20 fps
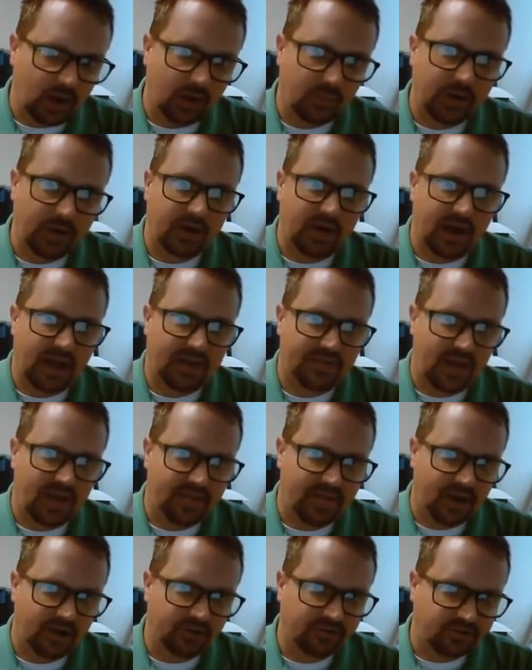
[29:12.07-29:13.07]
we don't have that
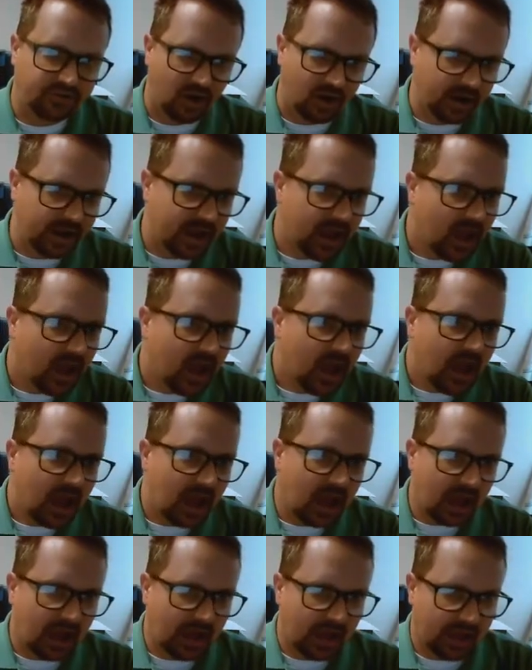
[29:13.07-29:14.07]
there. Sorry,
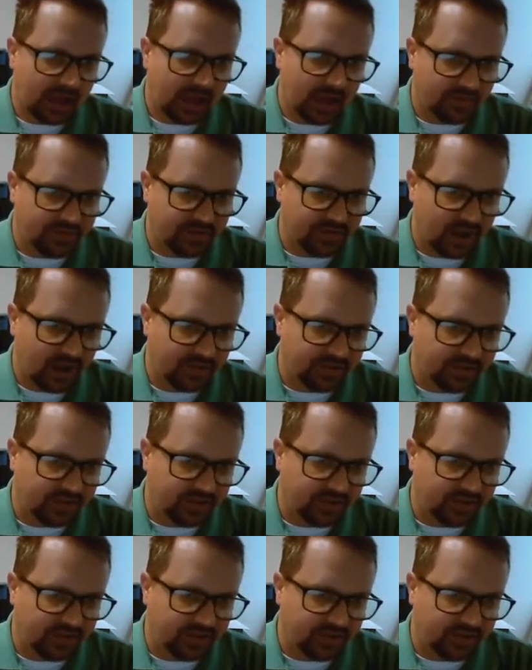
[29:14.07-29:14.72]
I forgot.